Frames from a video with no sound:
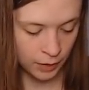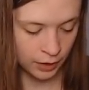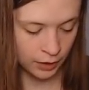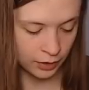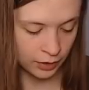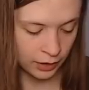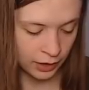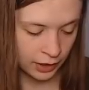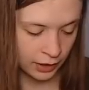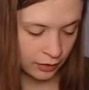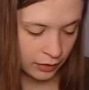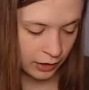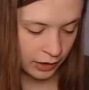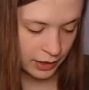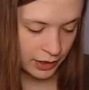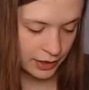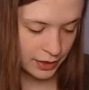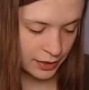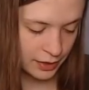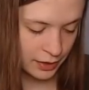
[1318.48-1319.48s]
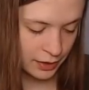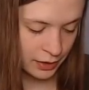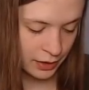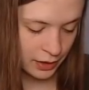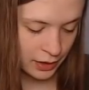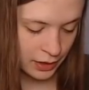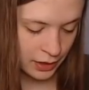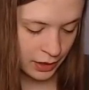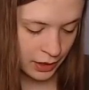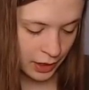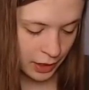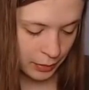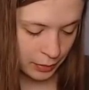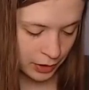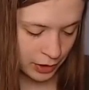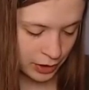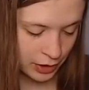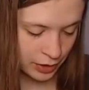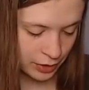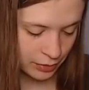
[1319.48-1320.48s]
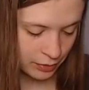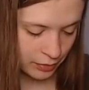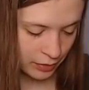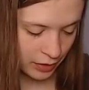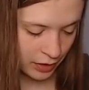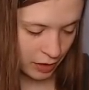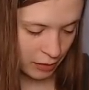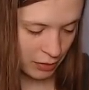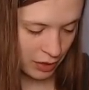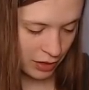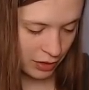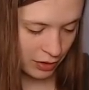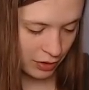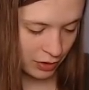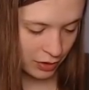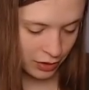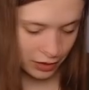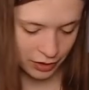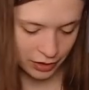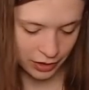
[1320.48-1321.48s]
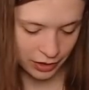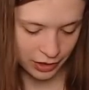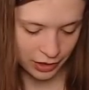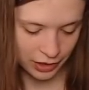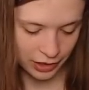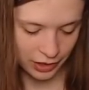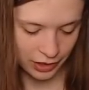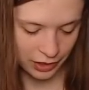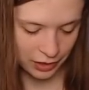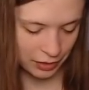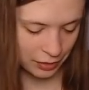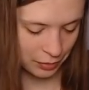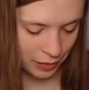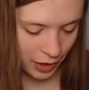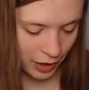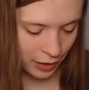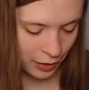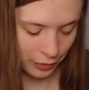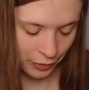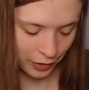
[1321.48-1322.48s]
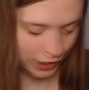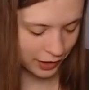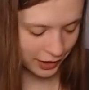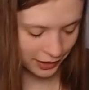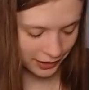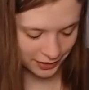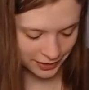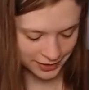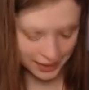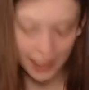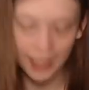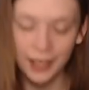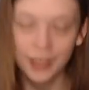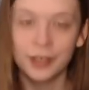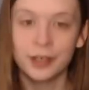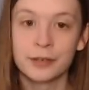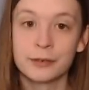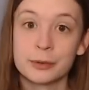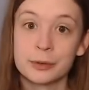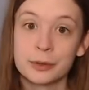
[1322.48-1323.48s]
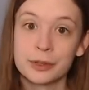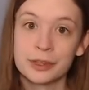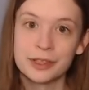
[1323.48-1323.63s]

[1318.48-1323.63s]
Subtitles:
Modern Colorless, not much. I mean, I'm not running Scion of